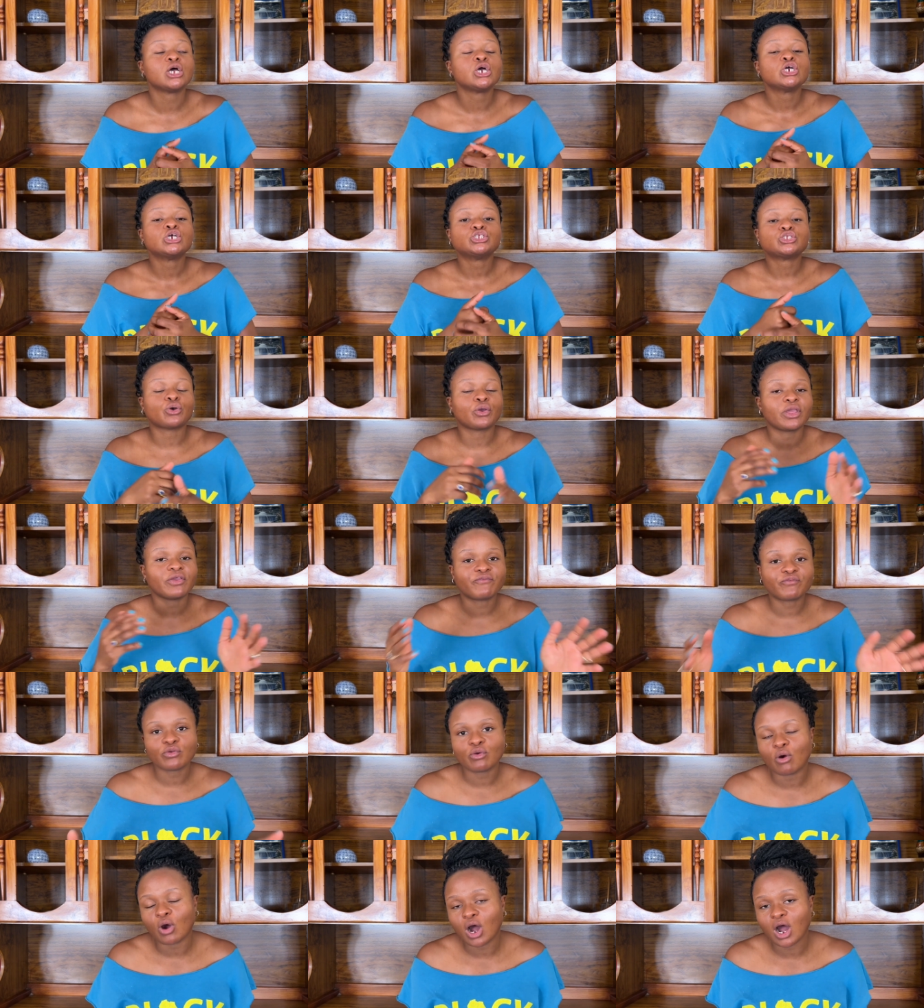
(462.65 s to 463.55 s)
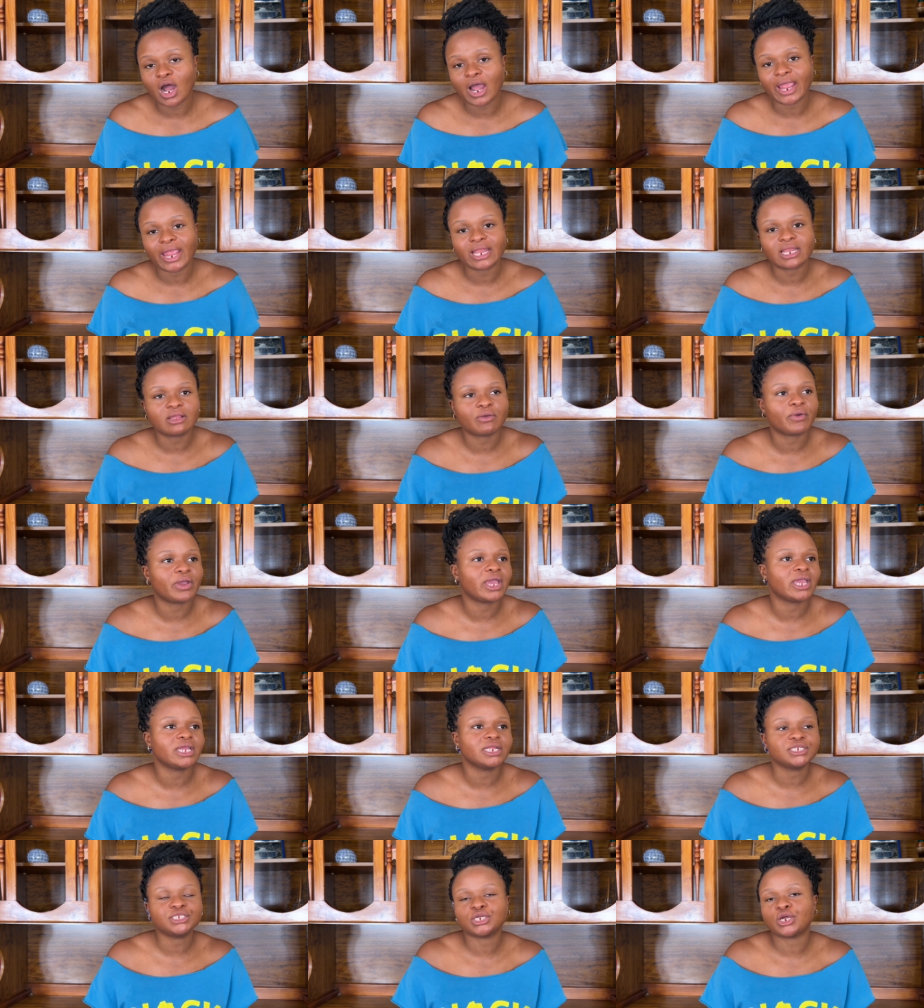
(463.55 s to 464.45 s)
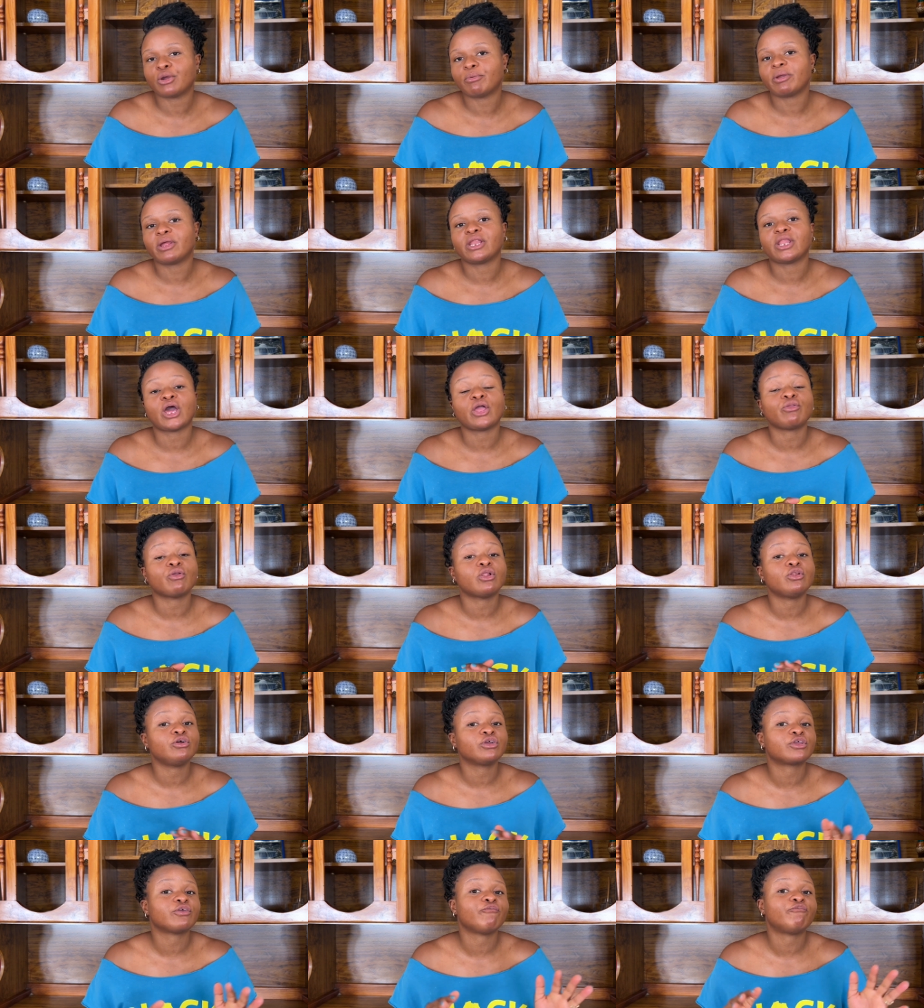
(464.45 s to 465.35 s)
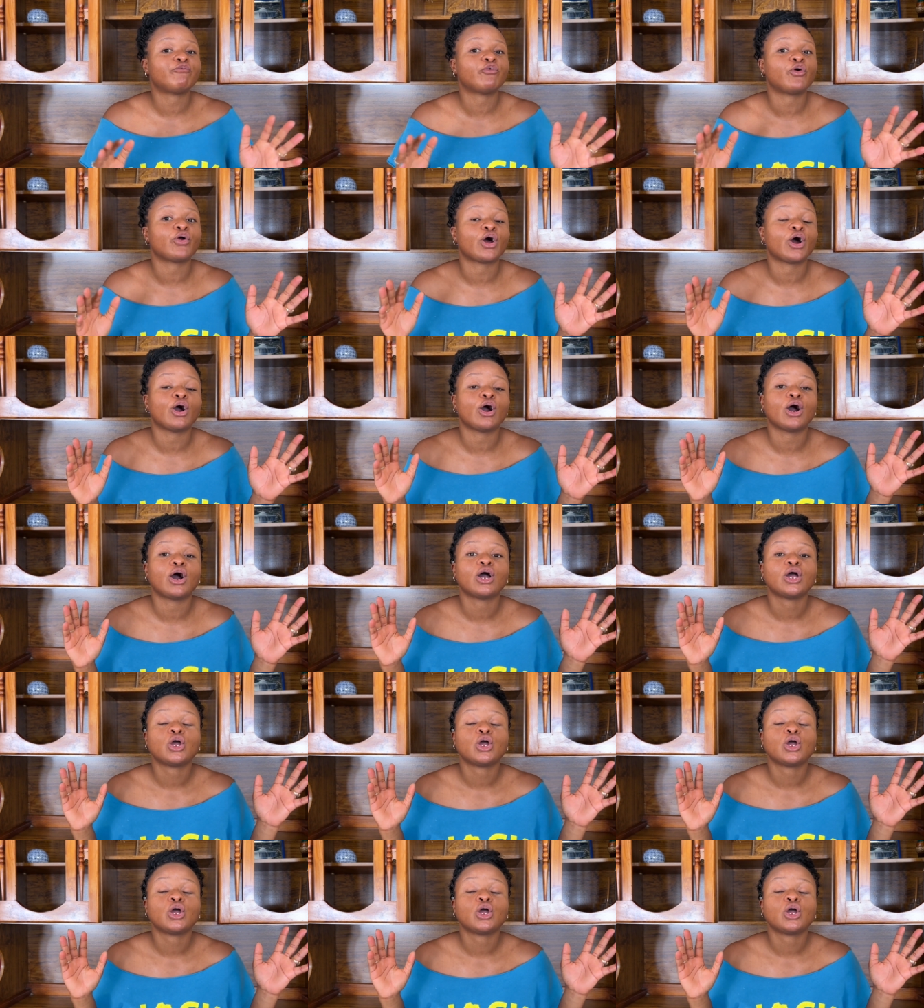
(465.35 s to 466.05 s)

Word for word: So if you are anywhere in Durban and you're looking for a